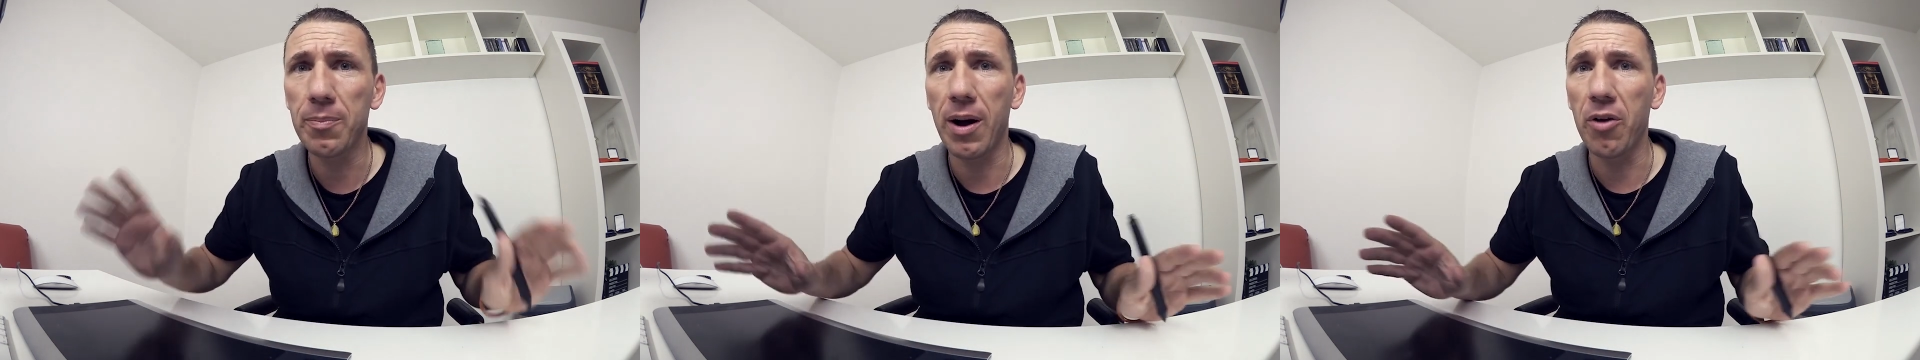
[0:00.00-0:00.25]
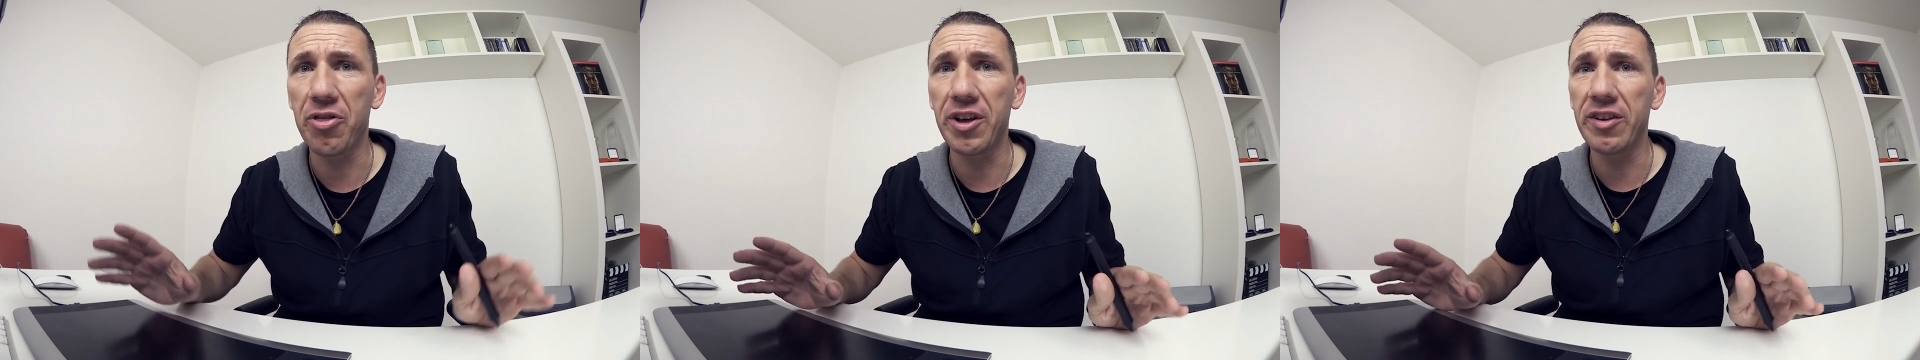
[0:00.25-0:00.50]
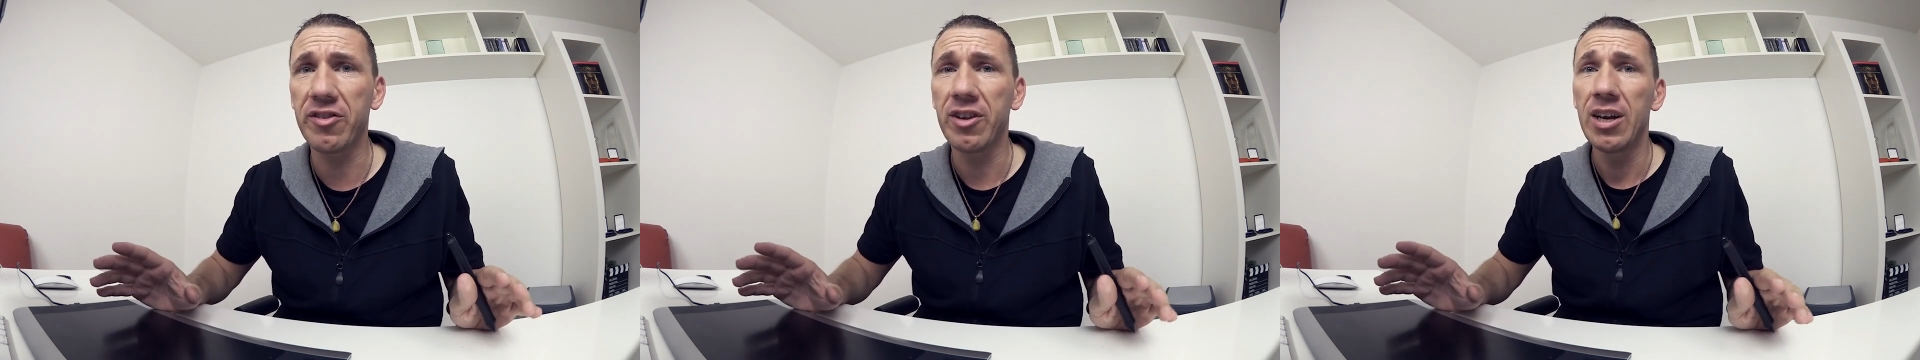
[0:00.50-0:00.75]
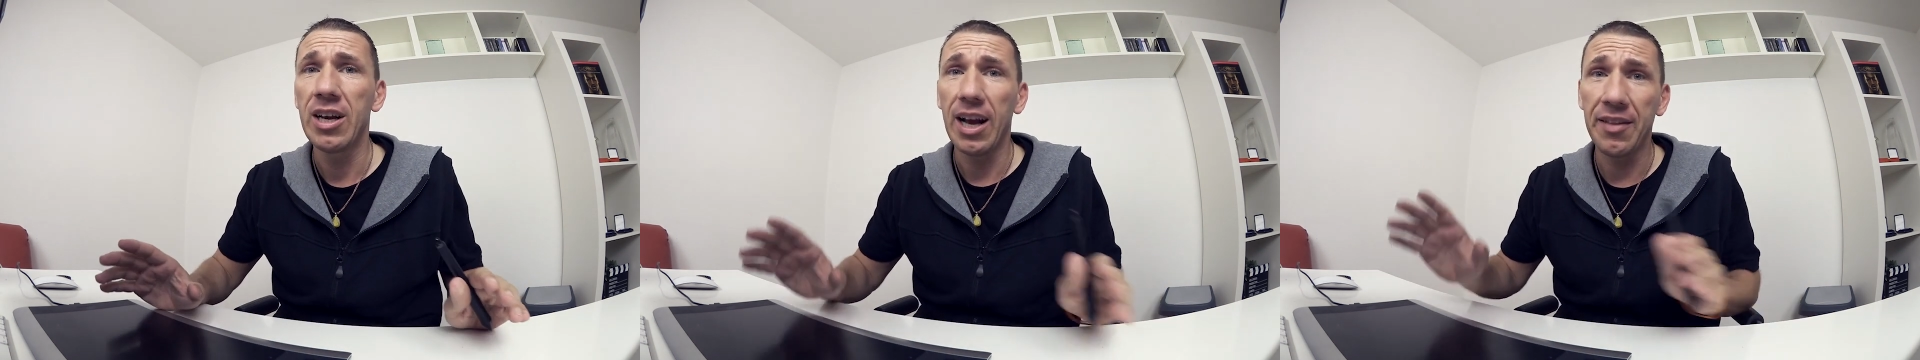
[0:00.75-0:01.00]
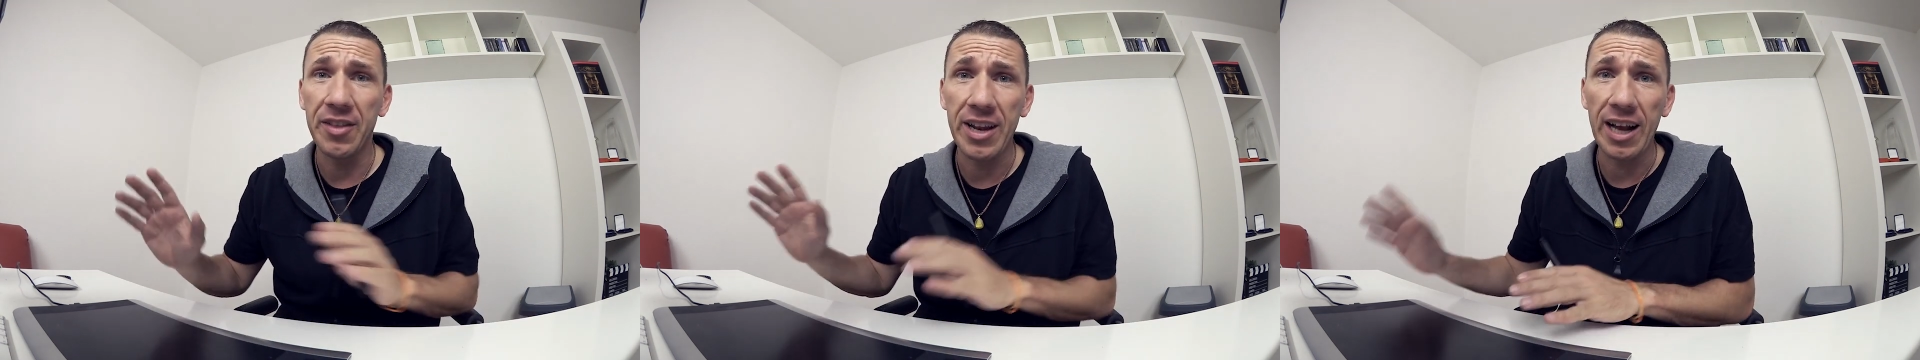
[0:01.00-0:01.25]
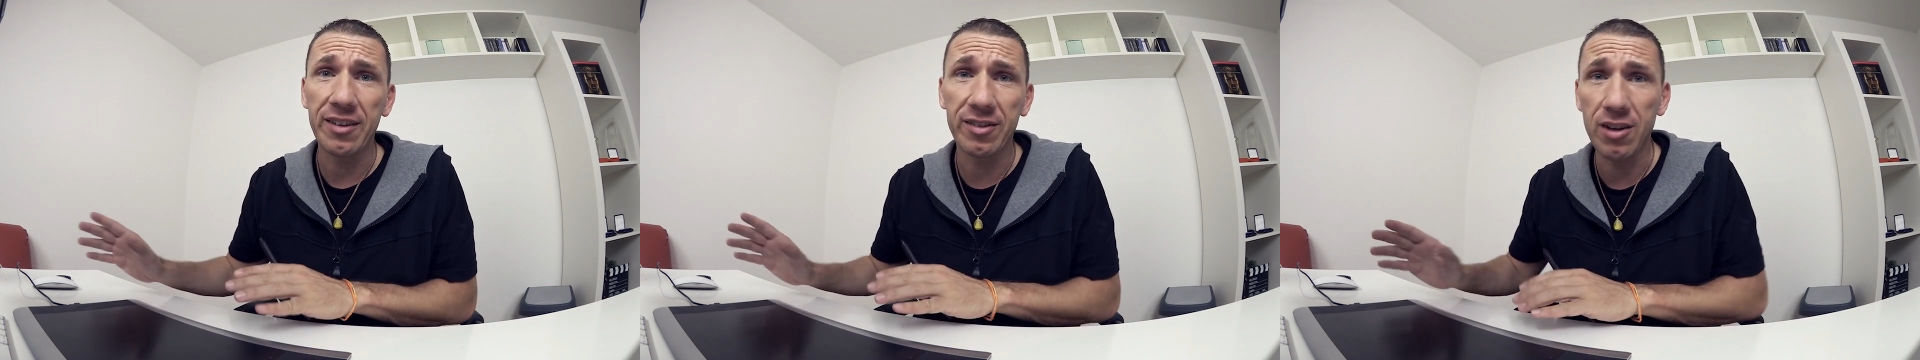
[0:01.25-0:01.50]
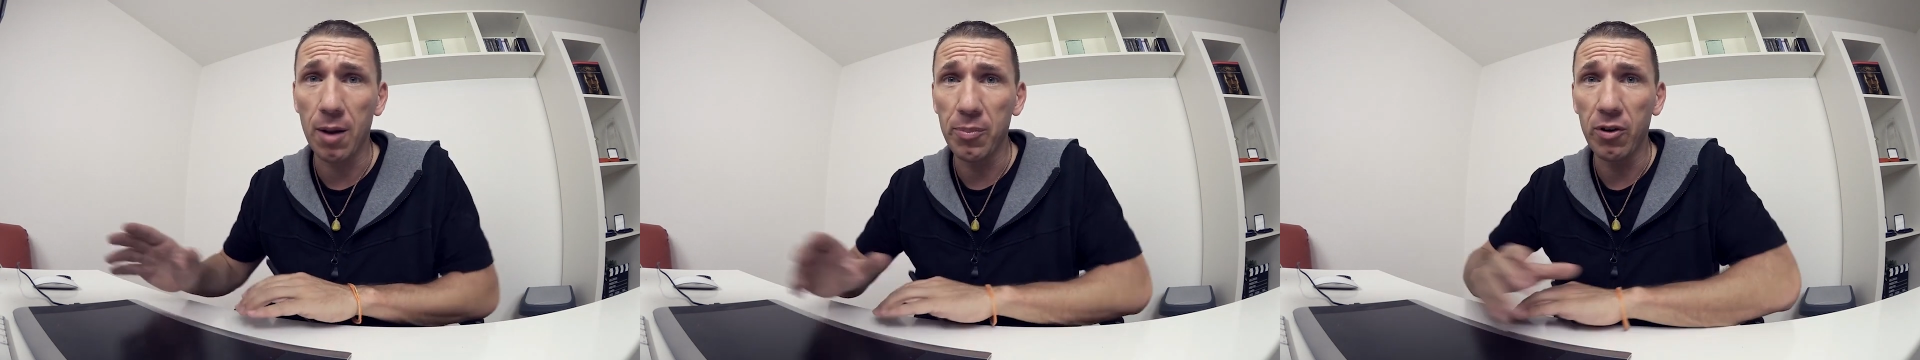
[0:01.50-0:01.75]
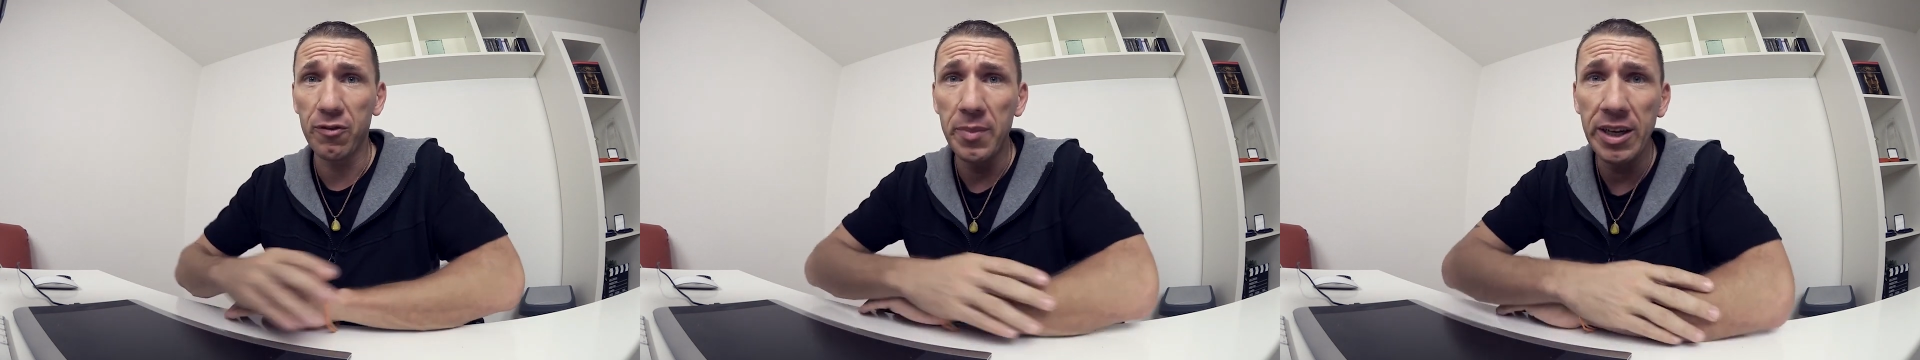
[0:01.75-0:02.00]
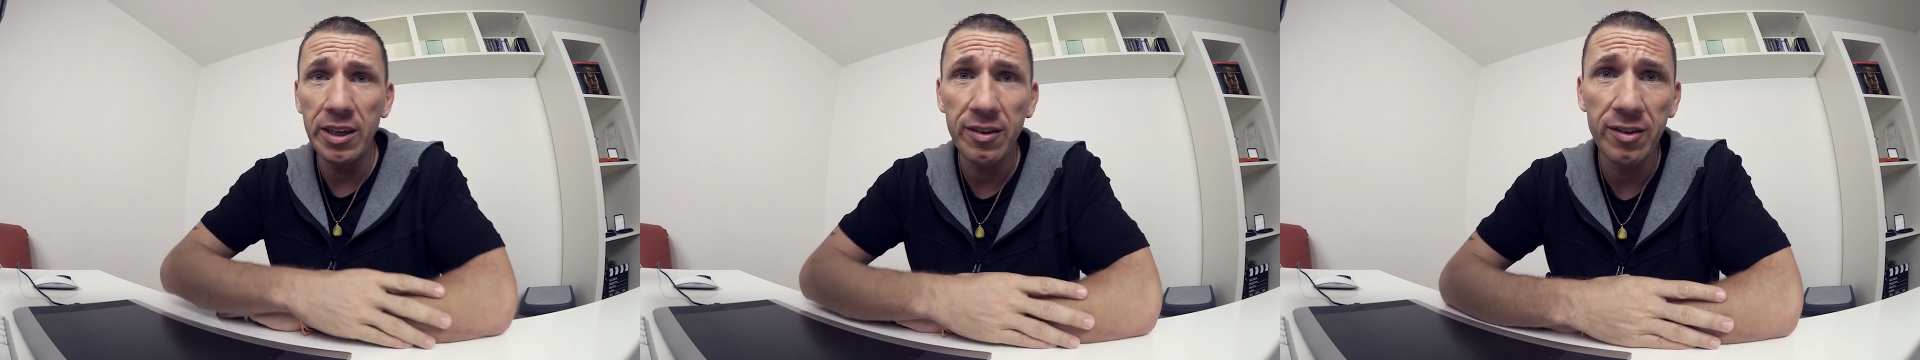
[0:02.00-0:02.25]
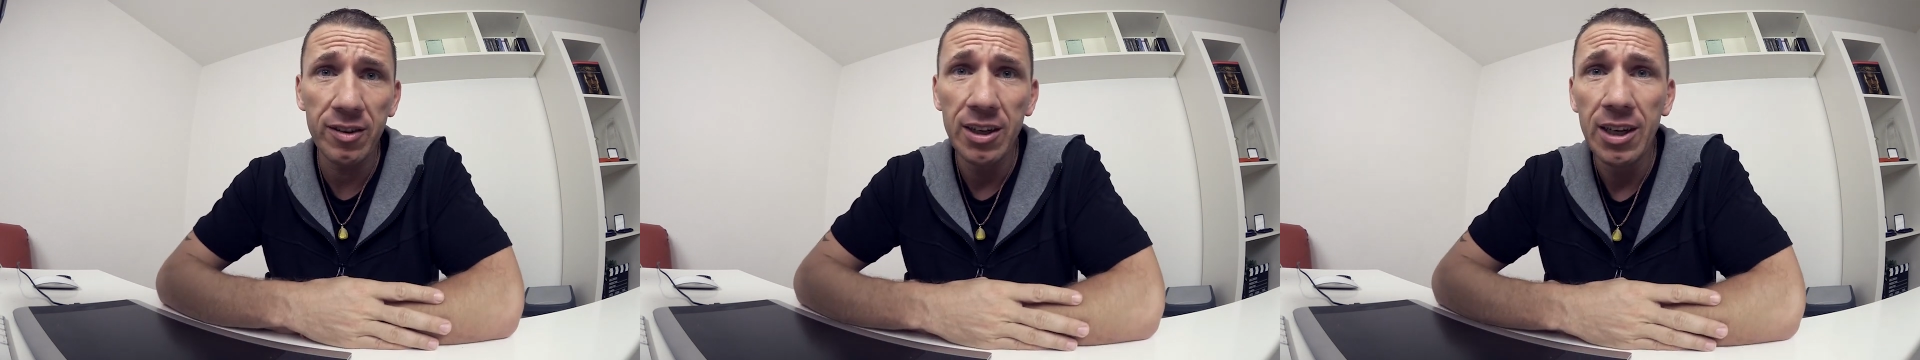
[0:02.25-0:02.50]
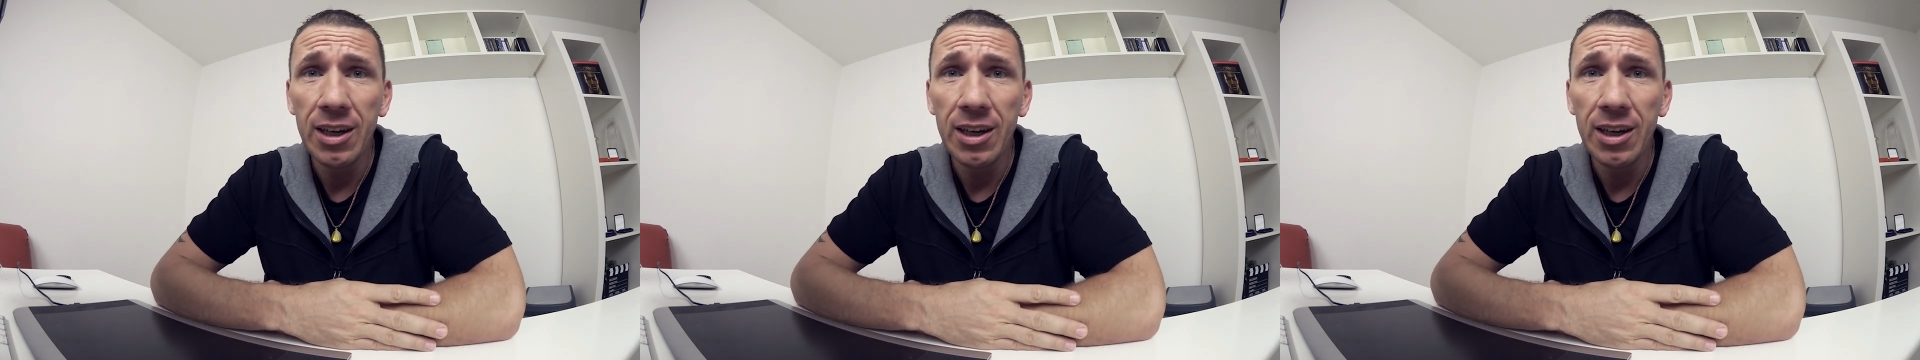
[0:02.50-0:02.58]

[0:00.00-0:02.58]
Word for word: about this in the next couple of minutes.